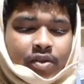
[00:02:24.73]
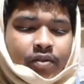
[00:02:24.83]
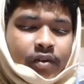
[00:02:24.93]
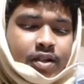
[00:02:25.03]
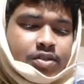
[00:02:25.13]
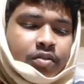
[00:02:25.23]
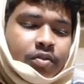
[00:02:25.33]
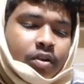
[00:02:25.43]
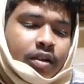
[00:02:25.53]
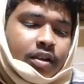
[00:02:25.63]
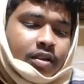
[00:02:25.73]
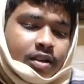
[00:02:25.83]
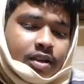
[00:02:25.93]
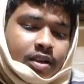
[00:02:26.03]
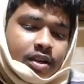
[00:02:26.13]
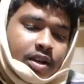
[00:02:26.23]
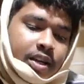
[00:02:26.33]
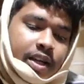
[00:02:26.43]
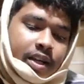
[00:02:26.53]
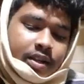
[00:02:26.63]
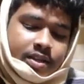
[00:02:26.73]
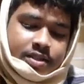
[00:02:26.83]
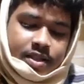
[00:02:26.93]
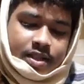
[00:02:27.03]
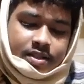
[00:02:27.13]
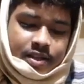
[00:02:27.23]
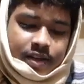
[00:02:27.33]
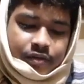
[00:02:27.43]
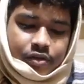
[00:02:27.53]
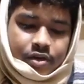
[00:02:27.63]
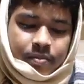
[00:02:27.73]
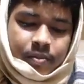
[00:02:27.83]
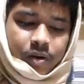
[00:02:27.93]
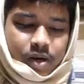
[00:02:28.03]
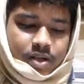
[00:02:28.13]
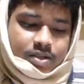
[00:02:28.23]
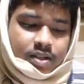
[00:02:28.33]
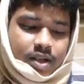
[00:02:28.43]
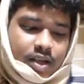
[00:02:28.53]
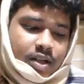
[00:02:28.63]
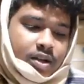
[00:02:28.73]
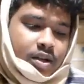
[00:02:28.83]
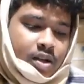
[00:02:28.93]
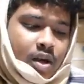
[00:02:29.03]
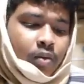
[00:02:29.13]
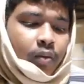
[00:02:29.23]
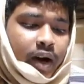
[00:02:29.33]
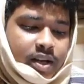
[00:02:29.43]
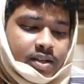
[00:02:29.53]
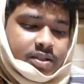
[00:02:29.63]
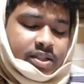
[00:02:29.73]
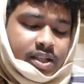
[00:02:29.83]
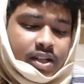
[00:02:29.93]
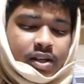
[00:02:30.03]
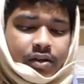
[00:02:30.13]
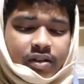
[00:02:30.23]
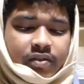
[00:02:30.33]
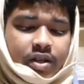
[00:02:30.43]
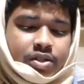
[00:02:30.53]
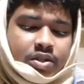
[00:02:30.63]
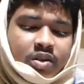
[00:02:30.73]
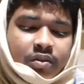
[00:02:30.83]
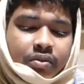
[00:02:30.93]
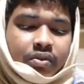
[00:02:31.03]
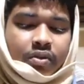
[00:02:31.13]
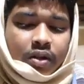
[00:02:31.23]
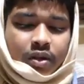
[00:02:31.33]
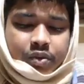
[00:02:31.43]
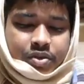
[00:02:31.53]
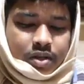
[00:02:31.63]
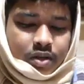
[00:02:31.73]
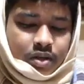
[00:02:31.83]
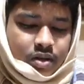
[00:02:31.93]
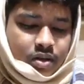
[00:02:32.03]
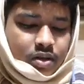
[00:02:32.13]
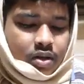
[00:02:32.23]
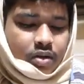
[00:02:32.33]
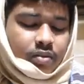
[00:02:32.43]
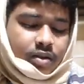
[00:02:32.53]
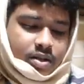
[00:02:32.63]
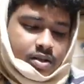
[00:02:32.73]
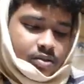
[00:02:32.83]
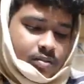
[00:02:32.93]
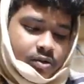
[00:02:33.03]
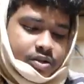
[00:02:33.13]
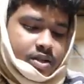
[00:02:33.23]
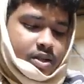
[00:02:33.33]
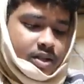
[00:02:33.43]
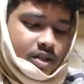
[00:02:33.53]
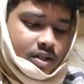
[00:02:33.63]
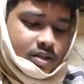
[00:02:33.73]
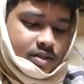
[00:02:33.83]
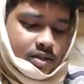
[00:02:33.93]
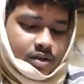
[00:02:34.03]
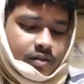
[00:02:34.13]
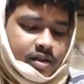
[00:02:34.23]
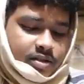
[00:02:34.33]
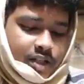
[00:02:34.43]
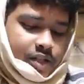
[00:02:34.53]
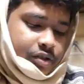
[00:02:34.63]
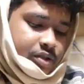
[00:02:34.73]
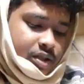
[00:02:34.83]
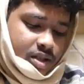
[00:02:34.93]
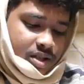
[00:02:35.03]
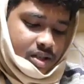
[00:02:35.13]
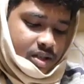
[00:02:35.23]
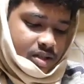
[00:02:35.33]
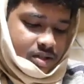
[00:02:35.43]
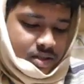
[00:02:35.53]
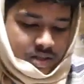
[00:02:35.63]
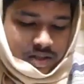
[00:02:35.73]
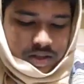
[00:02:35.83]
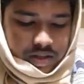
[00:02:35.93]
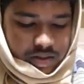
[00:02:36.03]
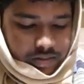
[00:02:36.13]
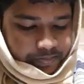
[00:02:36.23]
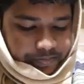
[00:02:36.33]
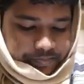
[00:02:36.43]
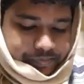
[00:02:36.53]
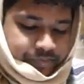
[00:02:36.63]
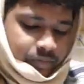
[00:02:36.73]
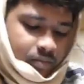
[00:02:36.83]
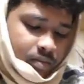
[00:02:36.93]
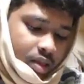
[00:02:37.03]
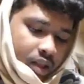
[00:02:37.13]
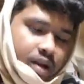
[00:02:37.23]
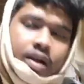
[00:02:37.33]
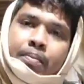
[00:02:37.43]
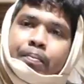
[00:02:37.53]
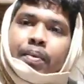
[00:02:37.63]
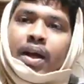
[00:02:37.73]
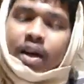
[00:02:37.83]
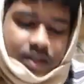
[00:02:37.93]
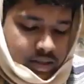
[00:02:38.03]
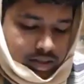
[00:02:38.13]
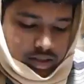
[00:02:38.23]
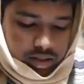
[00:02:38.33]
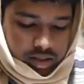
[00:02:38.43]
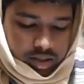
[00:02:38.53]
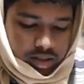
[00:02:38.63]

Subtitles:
So first of all, like these things have no importance. Like, what is the definition of solution? What is homogeneous? What is heterogeneous? And brass,